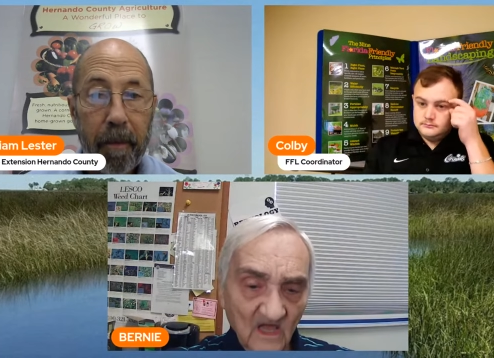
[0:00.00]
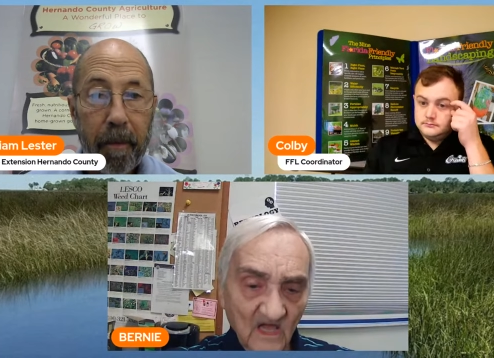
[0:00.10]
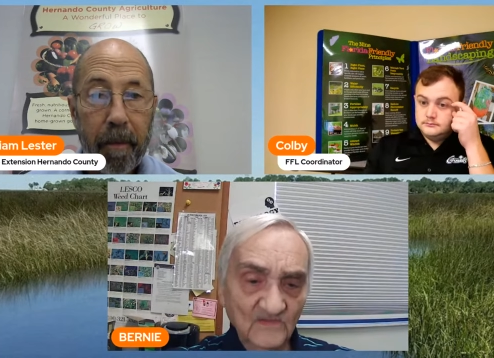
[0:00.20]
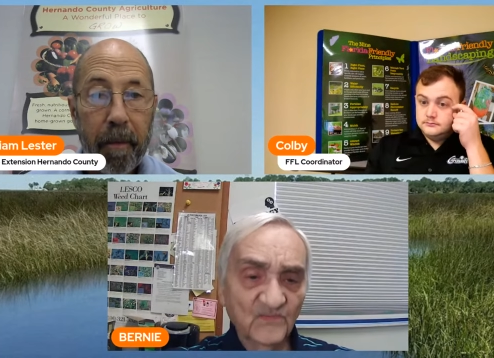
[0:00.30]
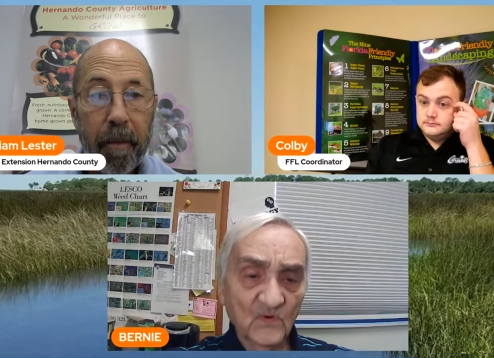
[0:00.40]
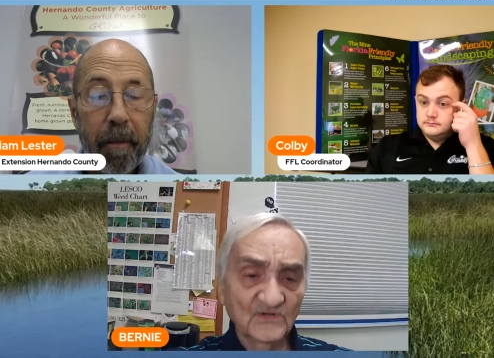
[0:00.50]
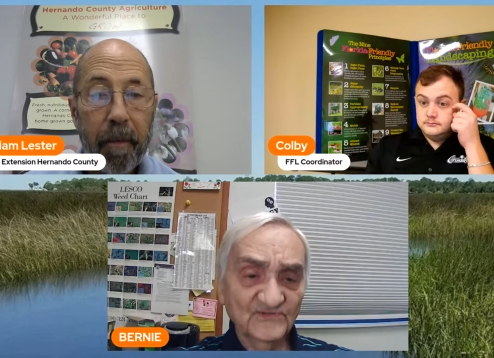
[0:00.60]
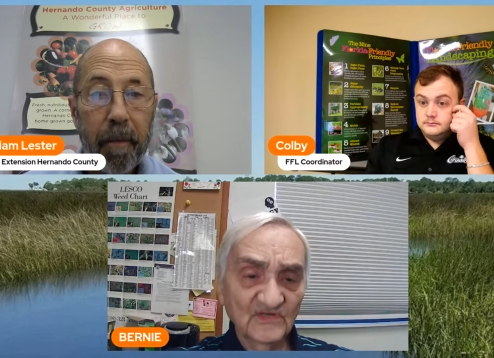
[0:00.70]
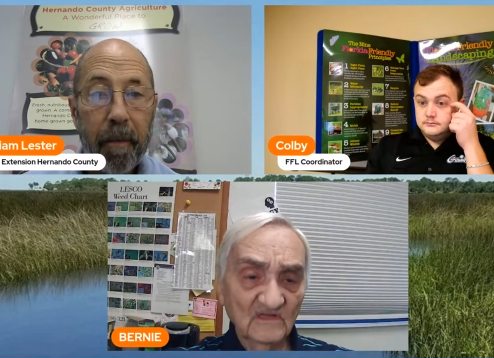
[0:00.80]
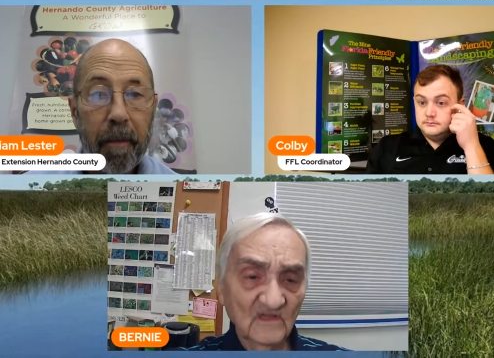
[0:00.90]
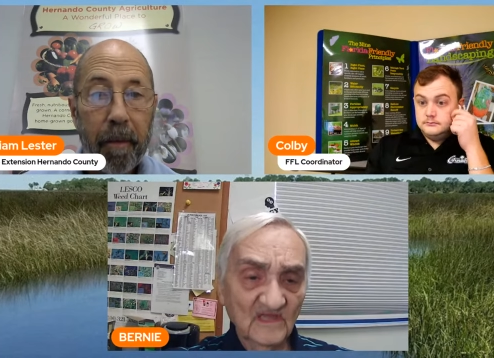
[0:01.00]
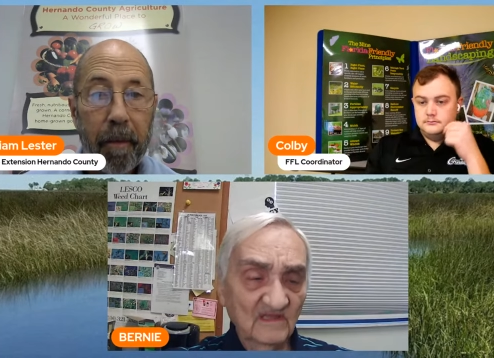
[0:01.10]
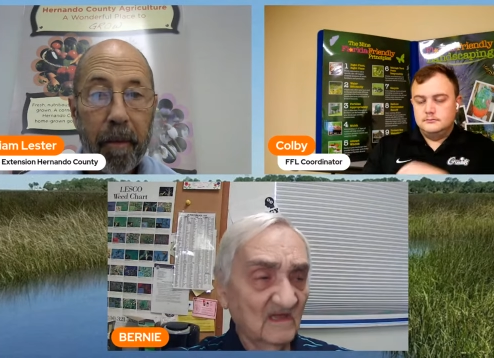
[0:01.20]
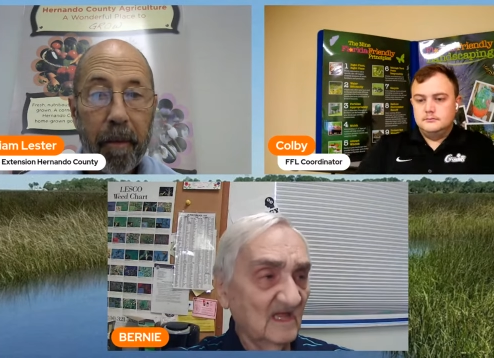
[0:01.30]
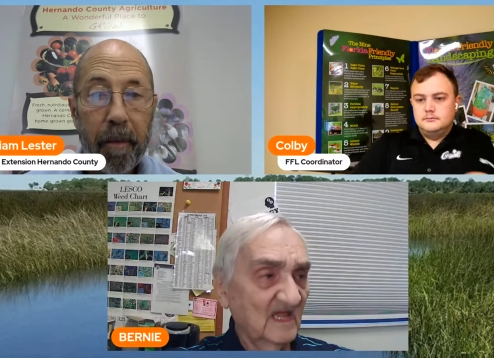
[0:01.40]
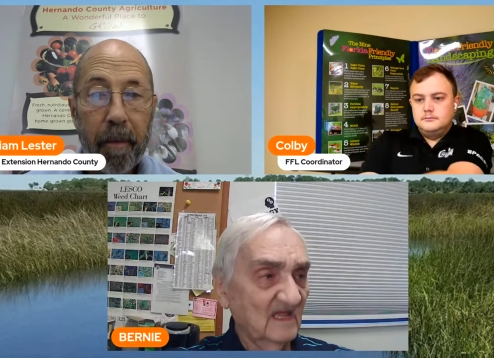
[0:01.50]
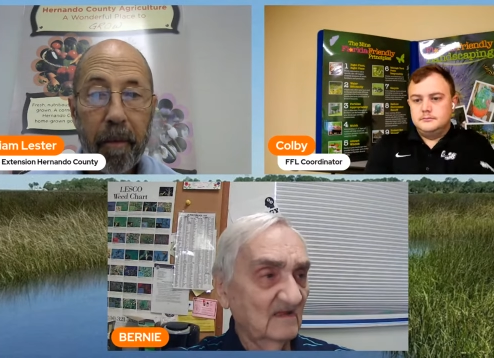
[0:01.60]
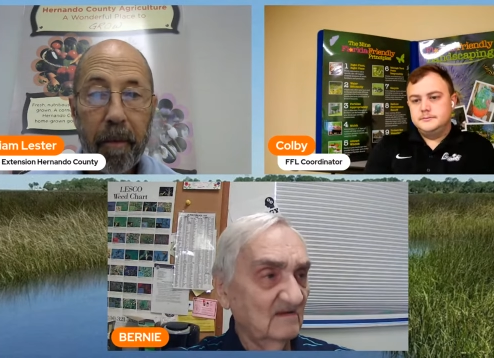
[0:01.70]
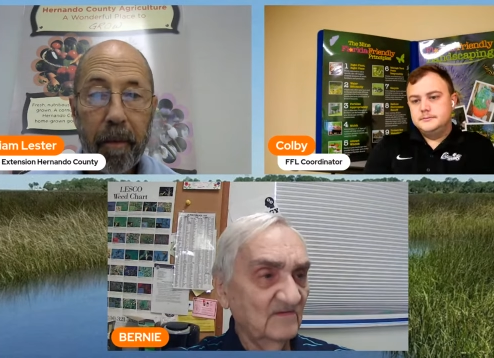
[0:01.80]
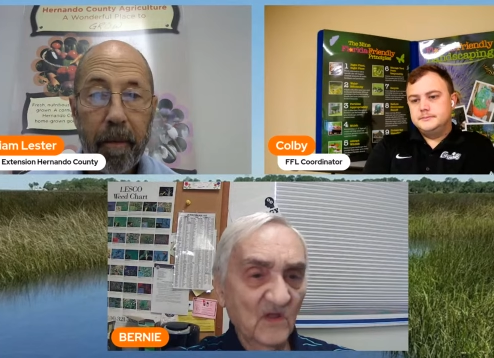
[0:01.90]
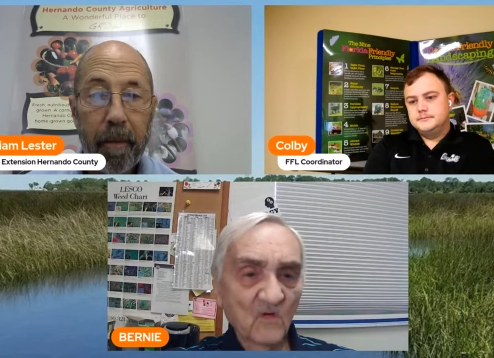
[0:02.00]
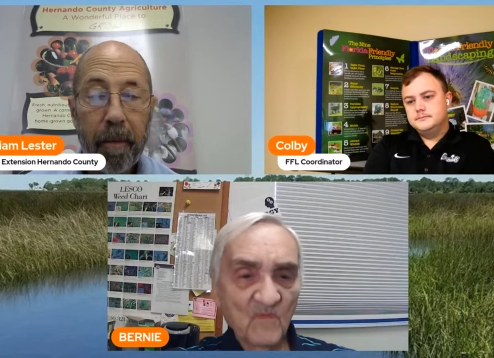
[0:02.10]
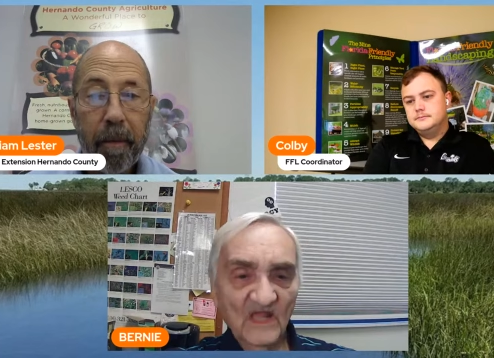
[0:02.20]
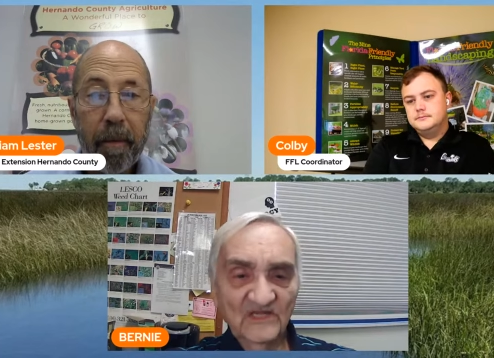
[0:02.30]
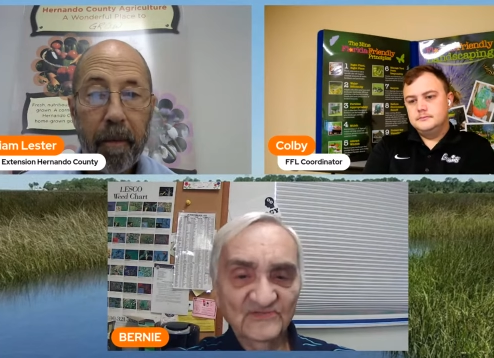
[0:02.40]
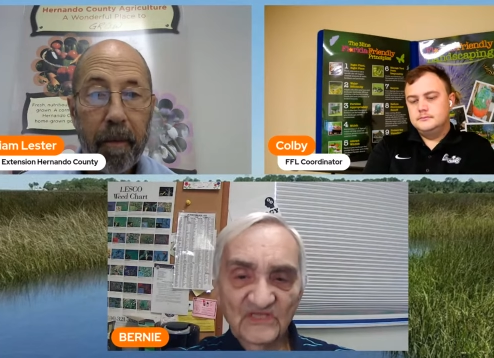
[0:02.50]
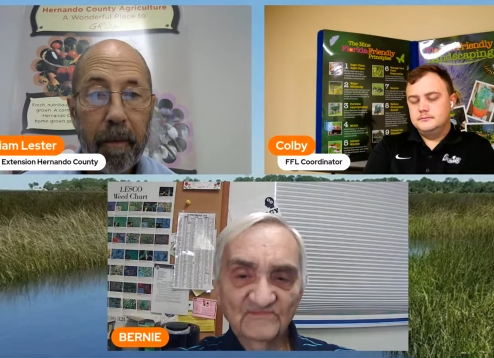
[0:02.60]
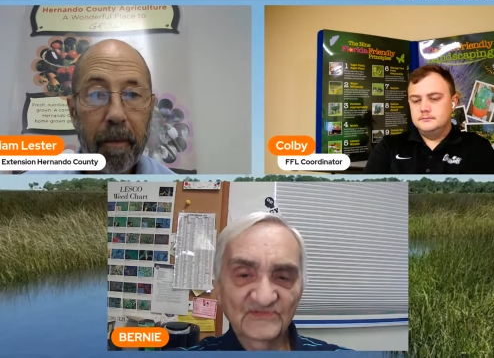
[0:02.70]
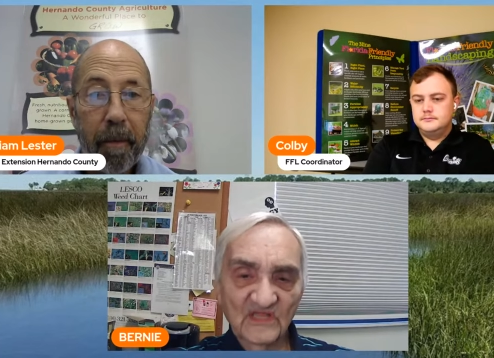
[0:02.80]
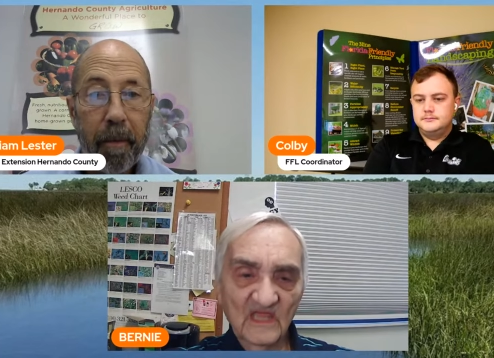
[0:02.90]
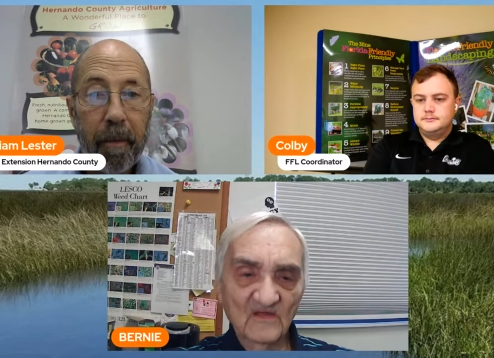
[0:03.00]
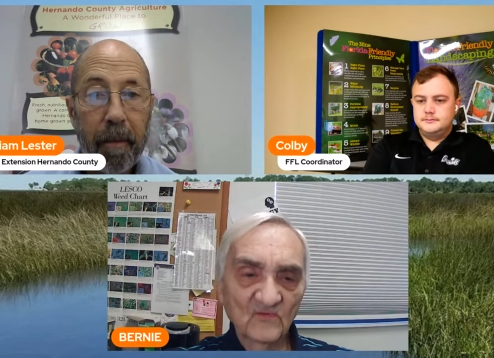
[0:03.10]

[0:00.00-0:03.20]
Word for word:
Speaker 1: Unfortunately, nobody seems to